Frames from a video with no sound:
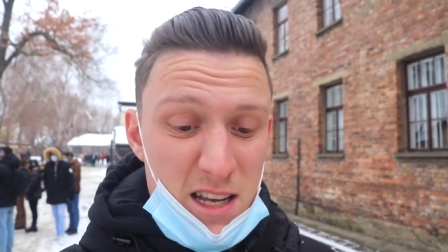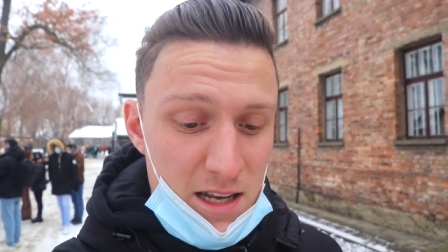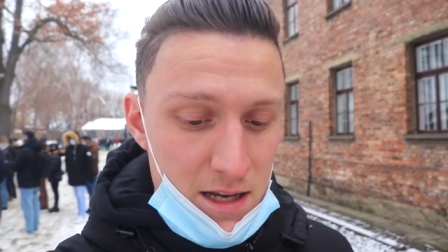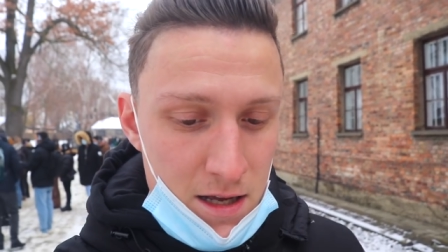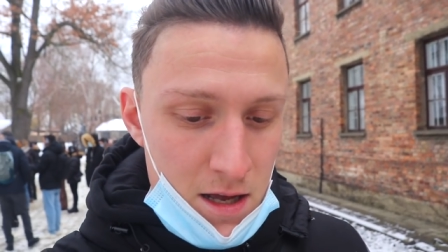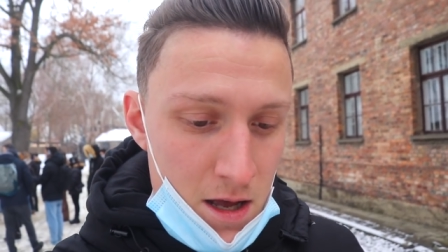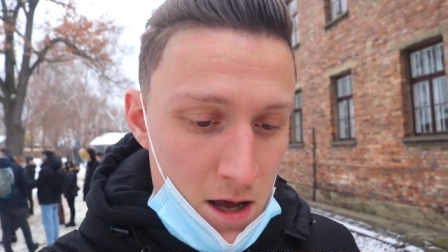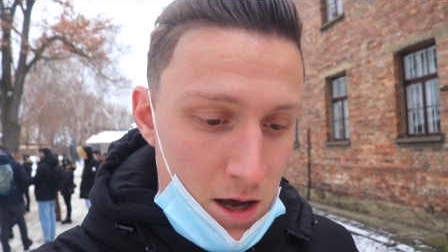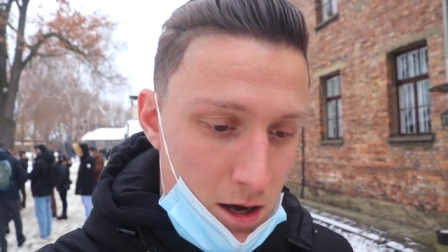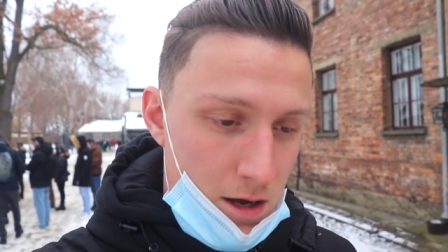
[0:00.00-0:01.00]
here
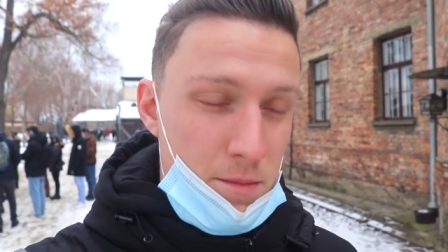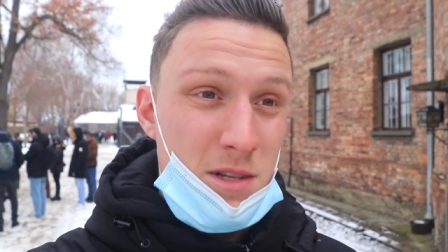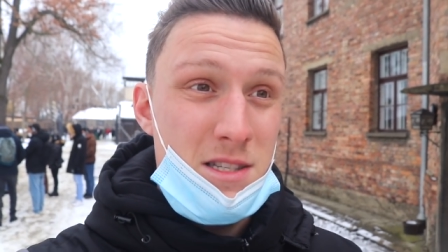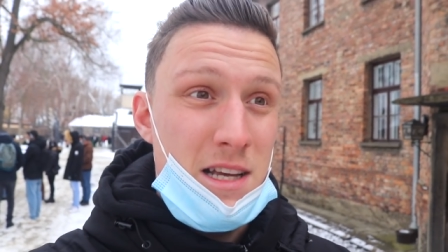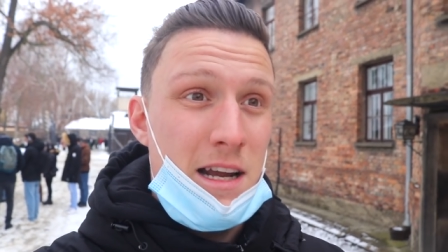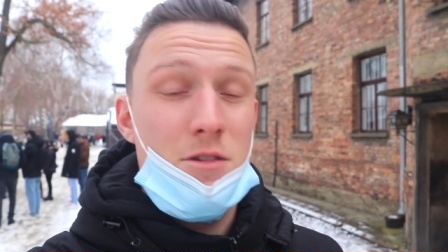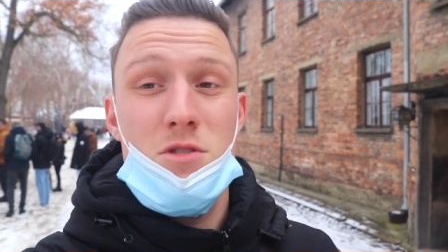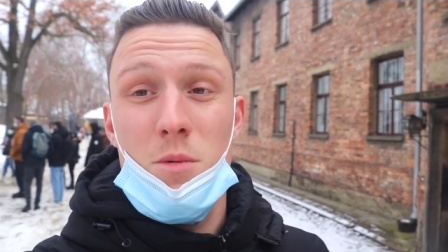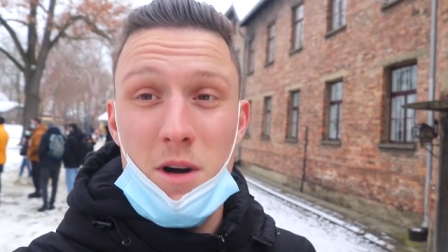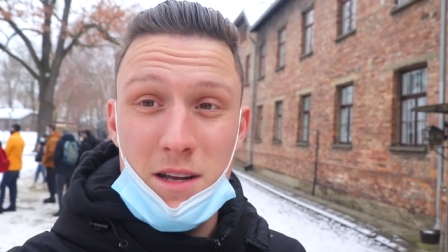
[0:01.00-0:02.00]
and sent out
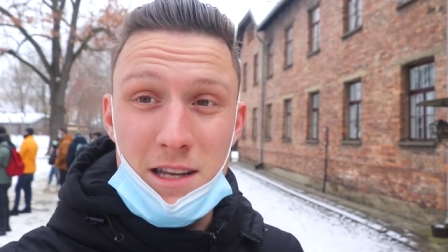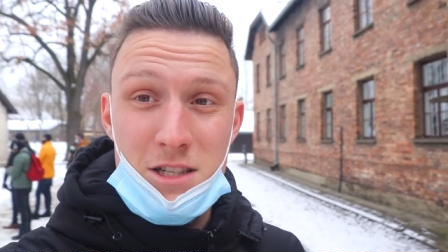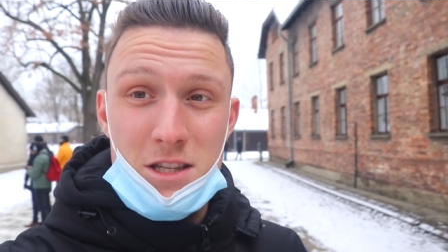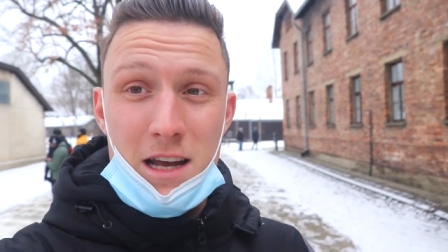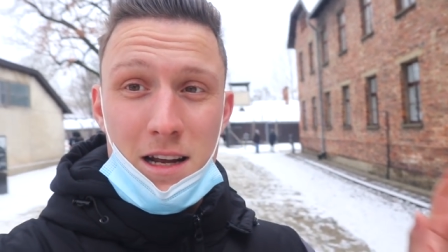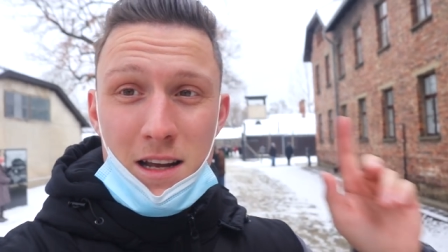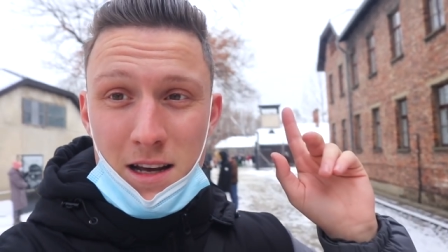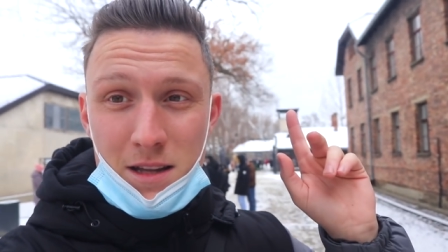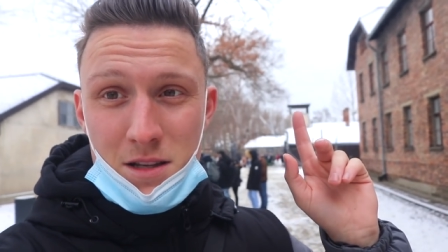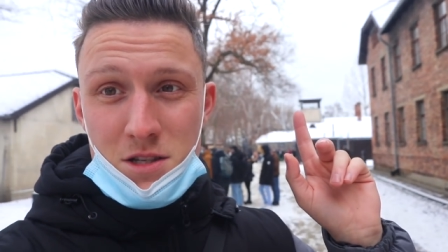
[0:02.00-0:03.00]
to work each day,
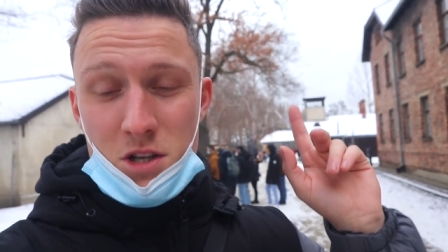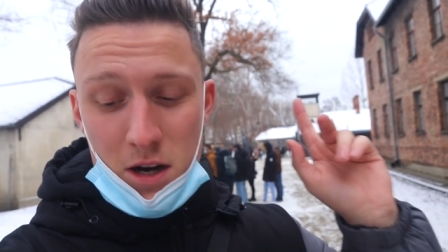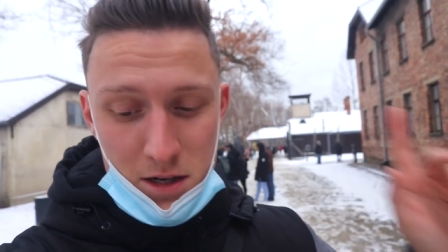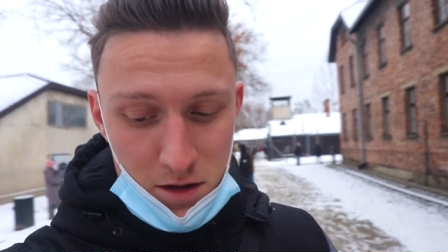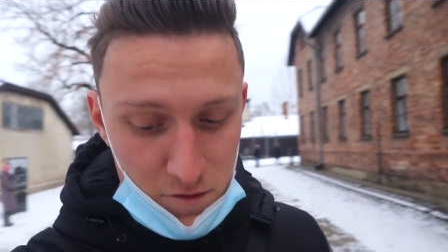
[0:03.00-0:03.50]
and the sign at the